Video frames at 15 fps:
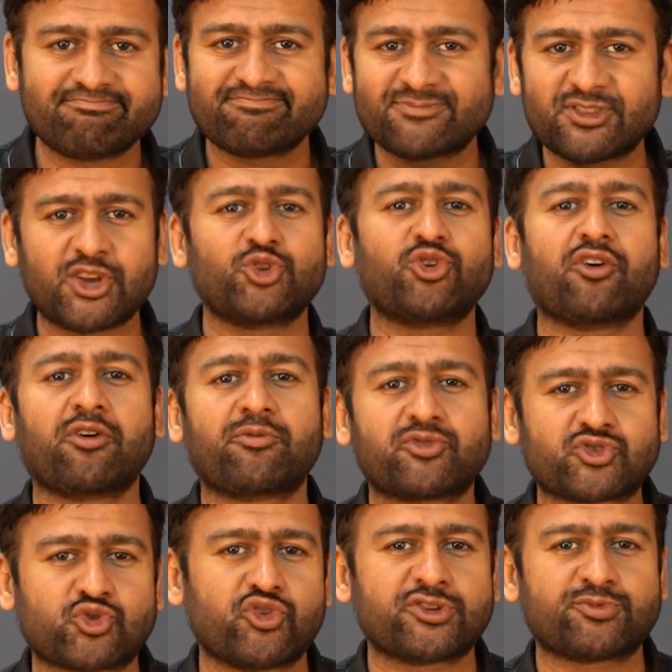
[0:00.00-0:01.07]
Then you have a
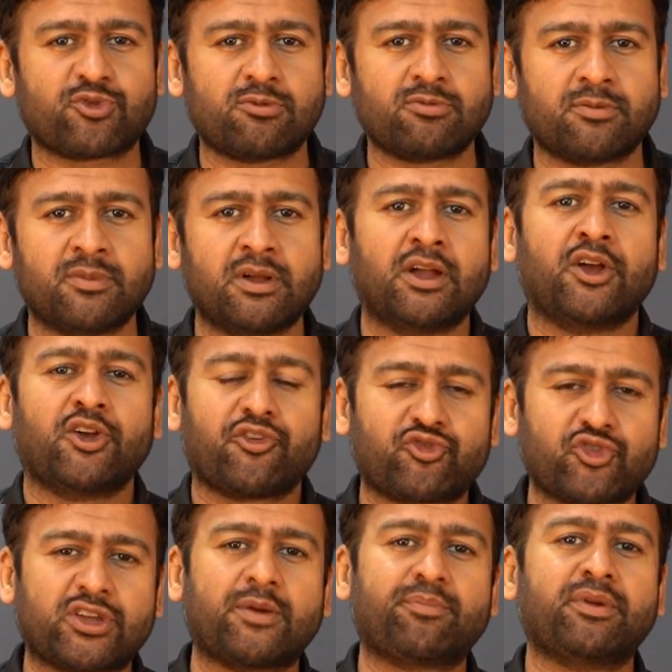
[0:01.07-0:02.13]
storage problem. You have
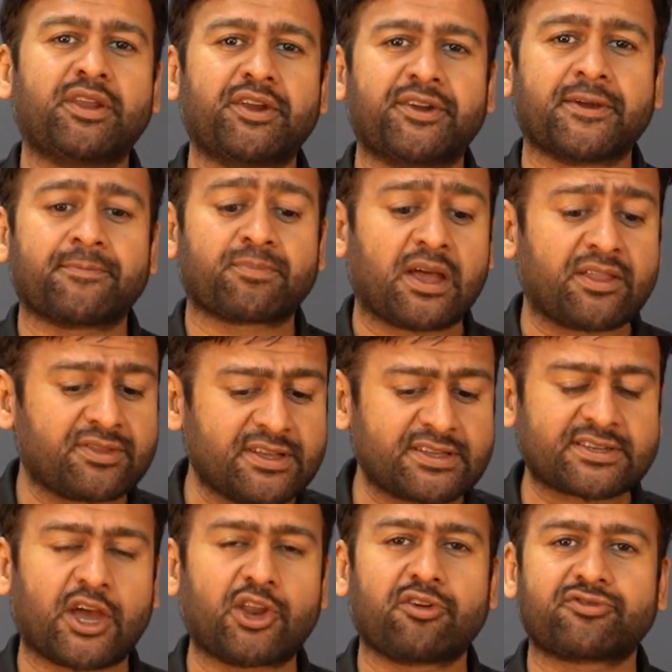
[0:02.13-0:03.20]
to keep deleting. And
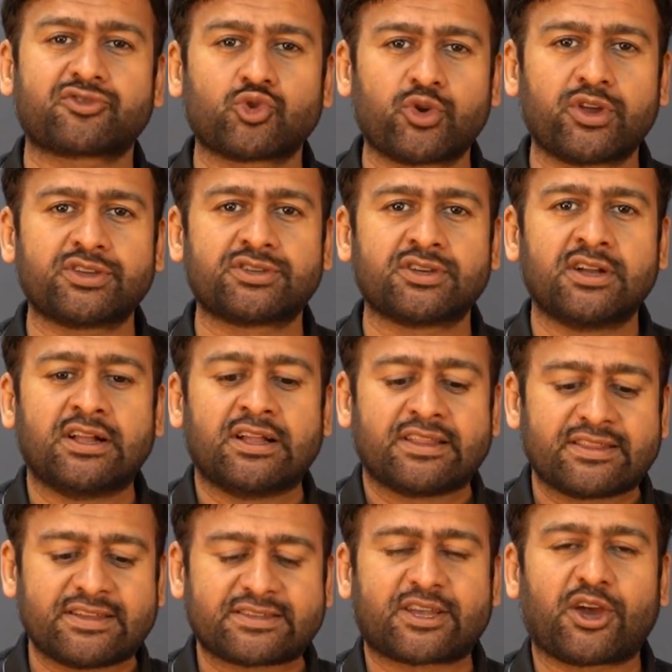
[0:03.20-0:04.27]
this kind of storage,
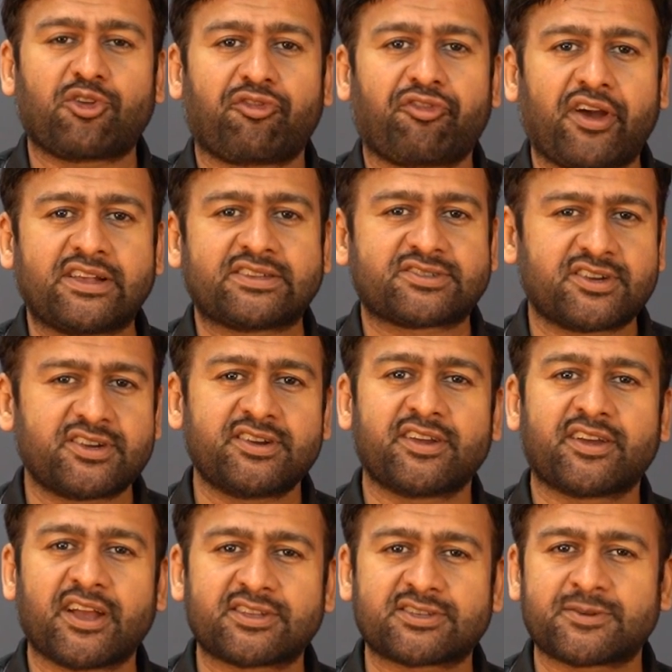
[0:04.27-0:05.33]
this kind of files really
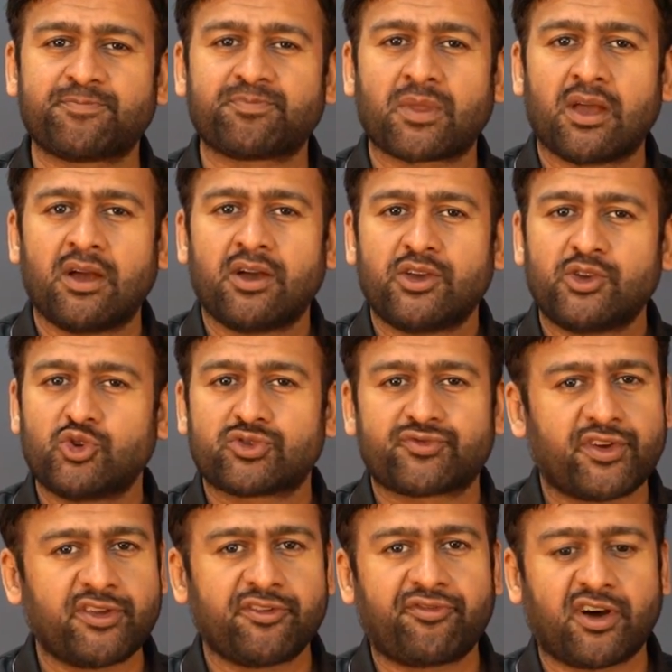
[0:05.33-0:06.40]
gets used
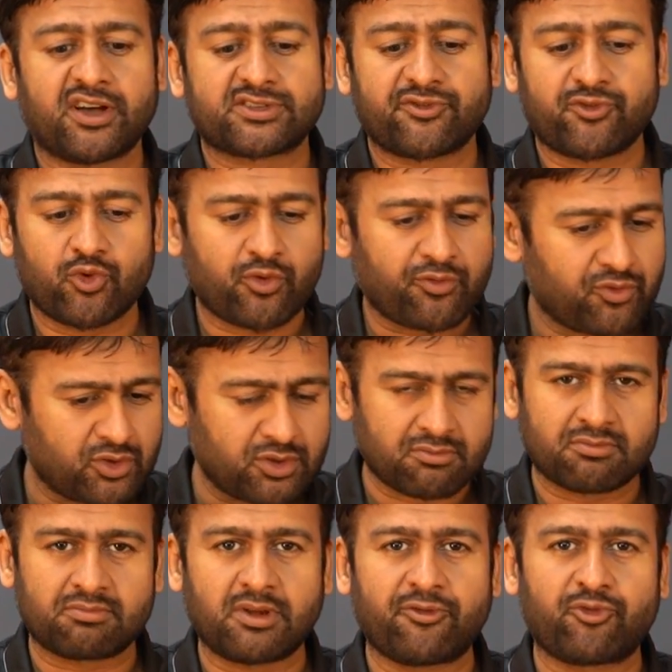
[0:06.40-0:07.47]
very fast. If you
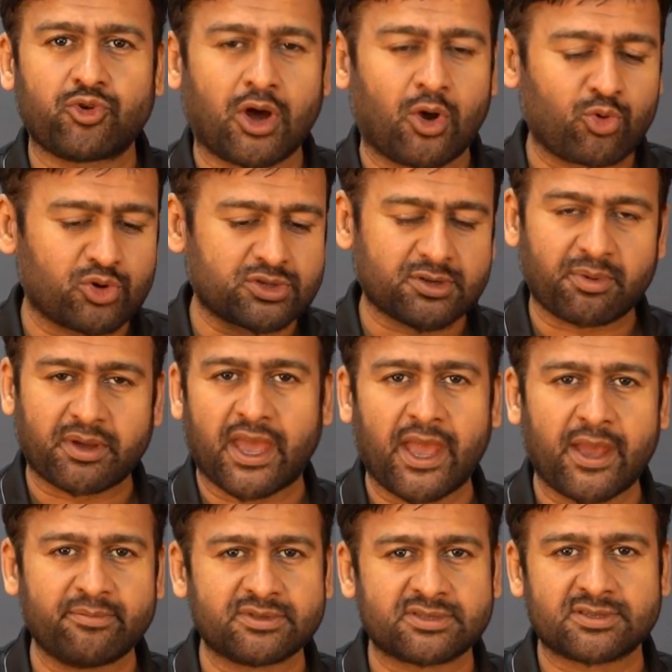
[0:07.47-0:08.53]
download some
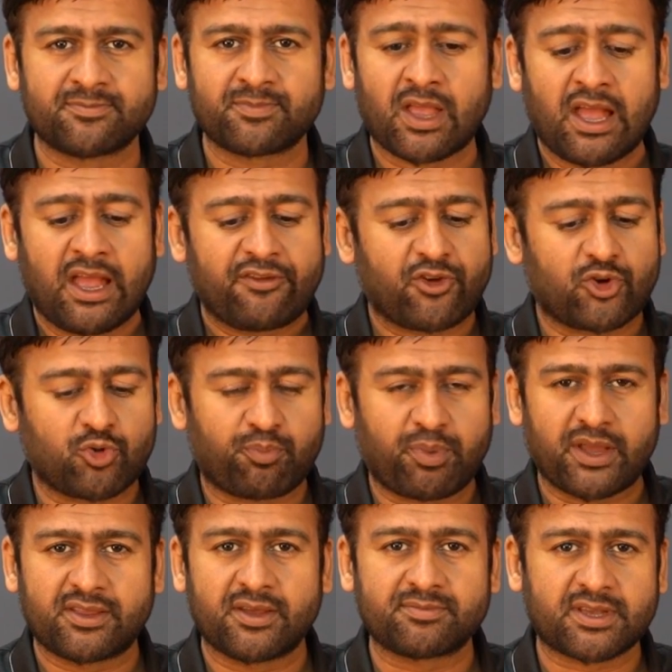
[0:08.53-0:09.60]
games, if you want to
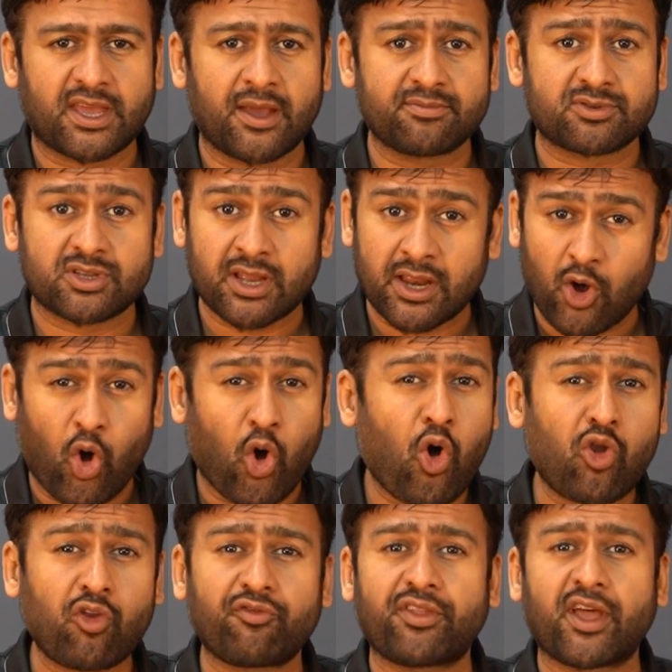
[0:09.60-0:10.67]
play them games,
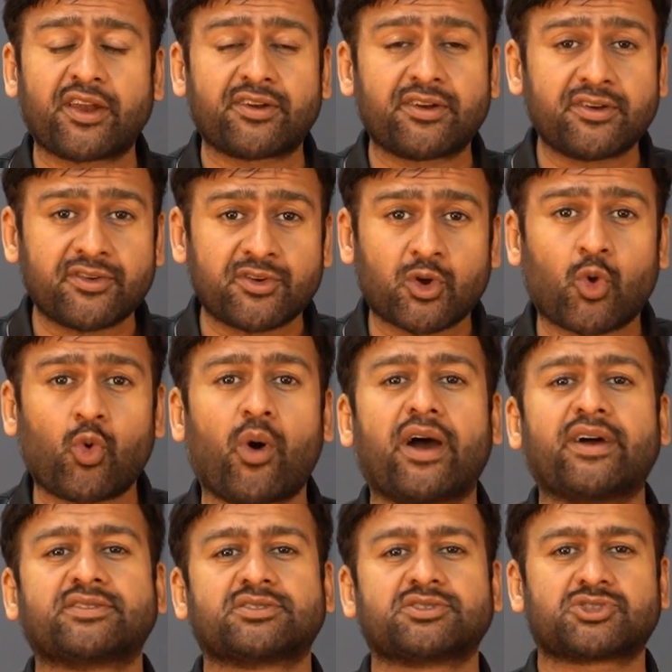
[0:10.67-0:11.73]
all of that
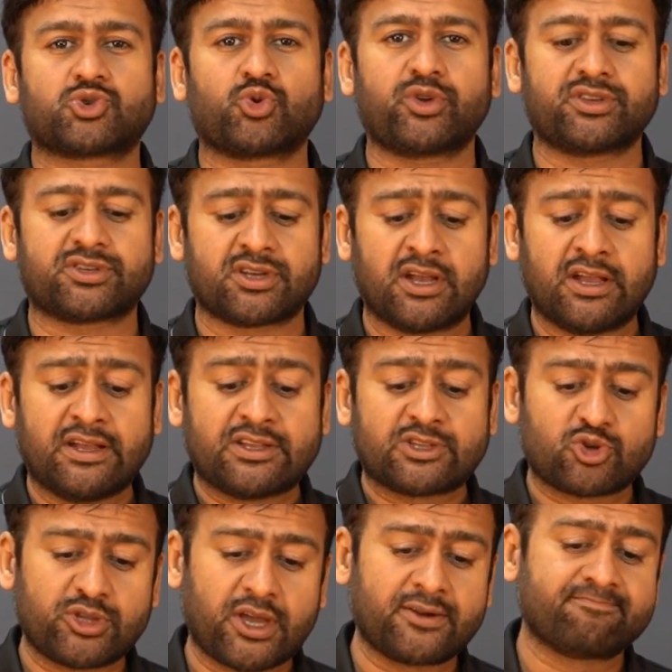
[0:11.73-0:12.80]
requires storage.
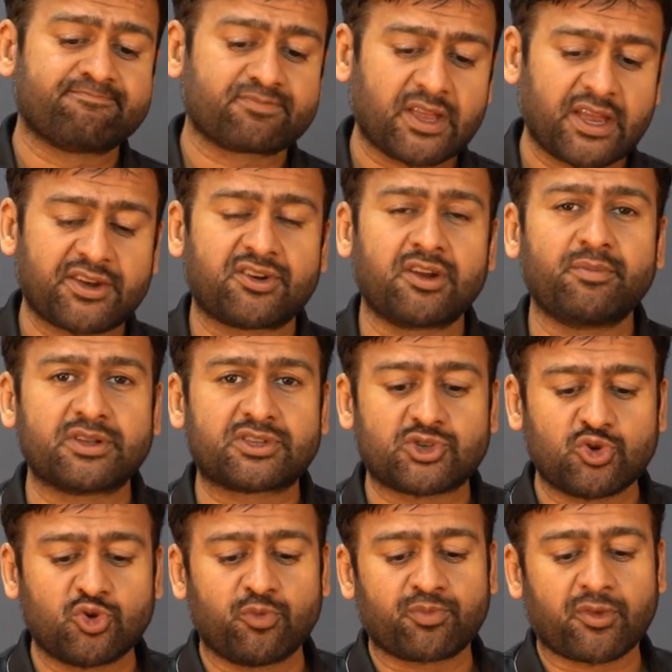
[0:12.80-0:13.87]
So then it limits
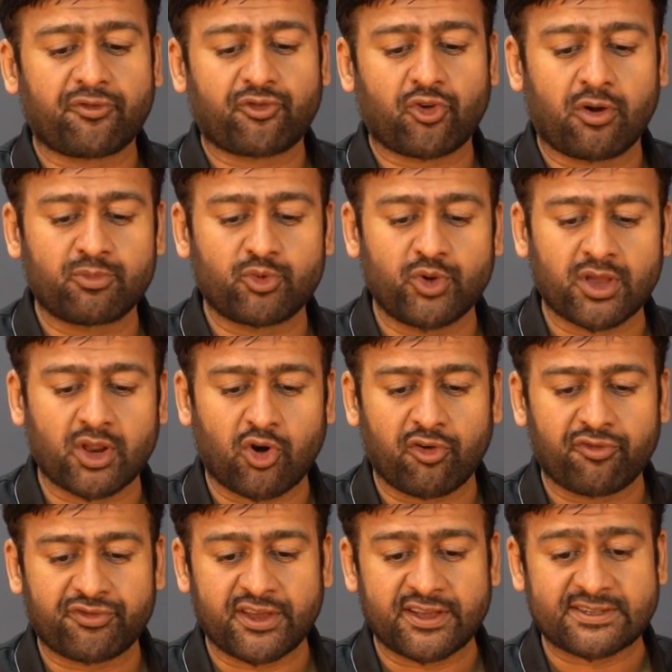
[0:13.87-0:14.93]
you from doing a lot
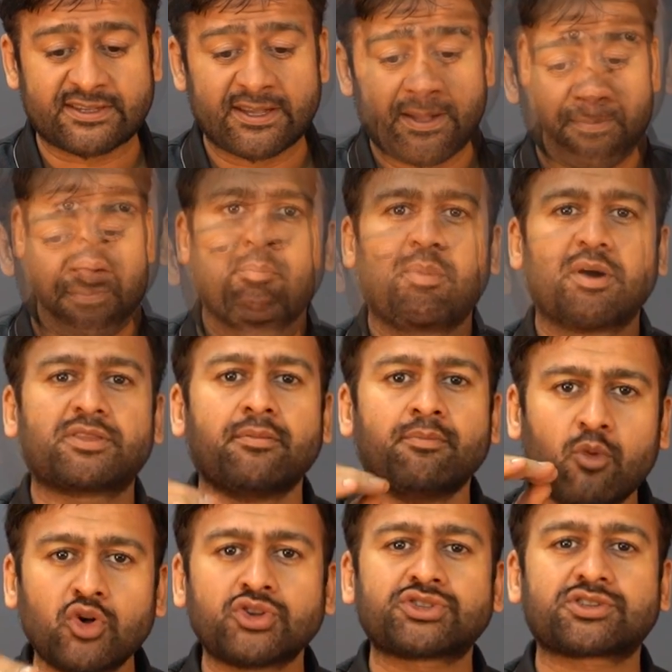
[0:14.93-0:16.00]
of things. But the
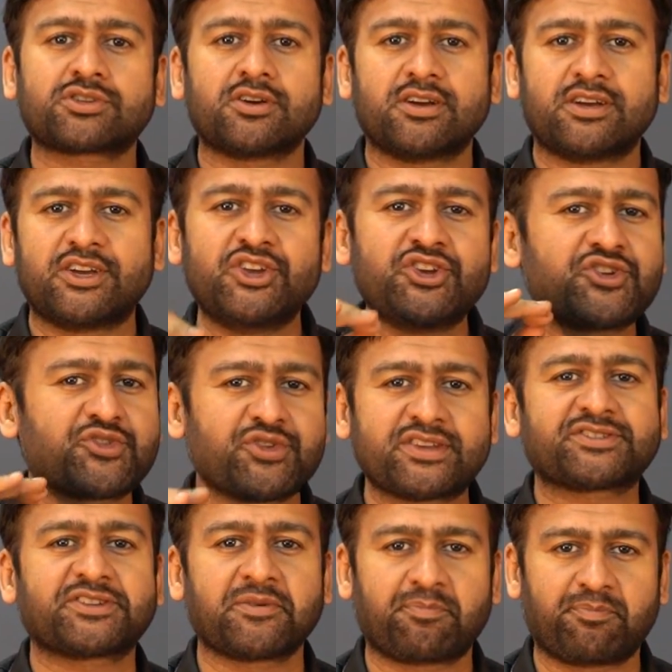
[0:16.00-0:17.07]
most
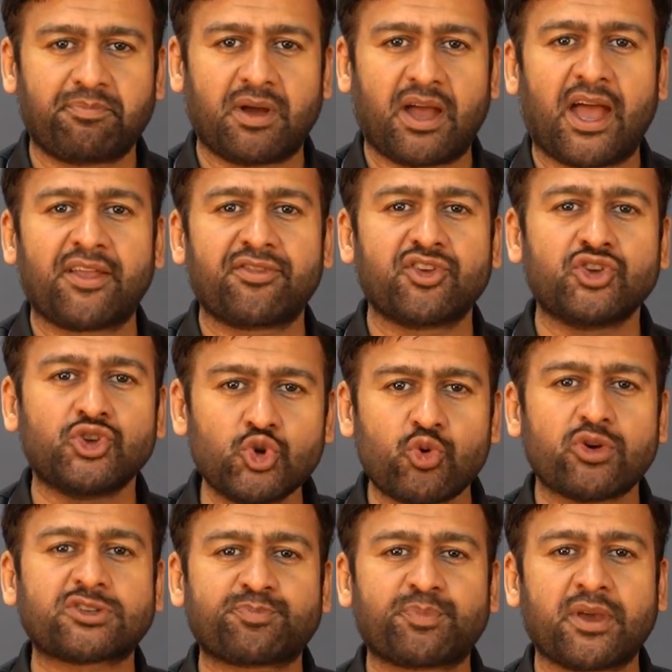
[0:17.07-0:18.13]
interesting and the
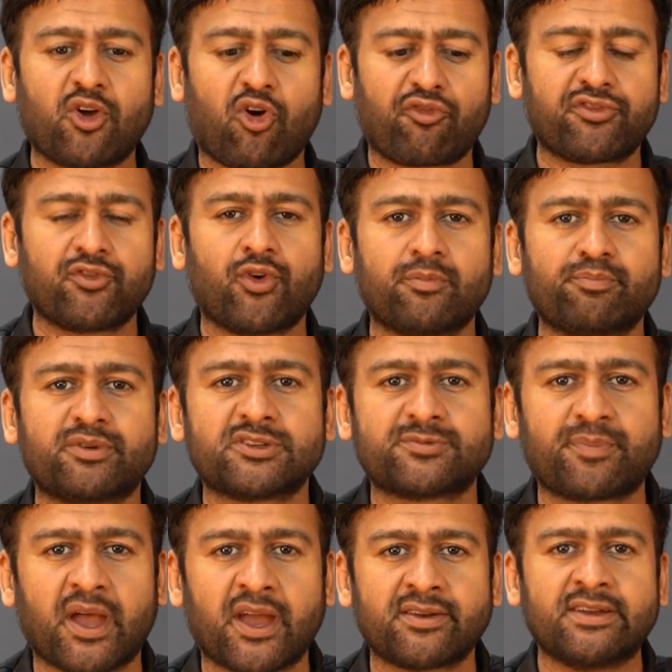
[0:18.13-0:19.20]
USP of the OnePlus
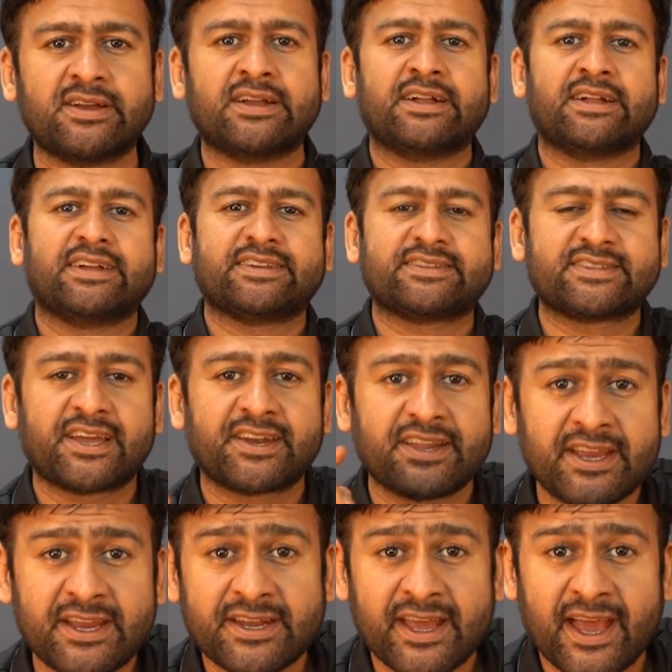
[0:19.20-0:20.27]
Pad is that it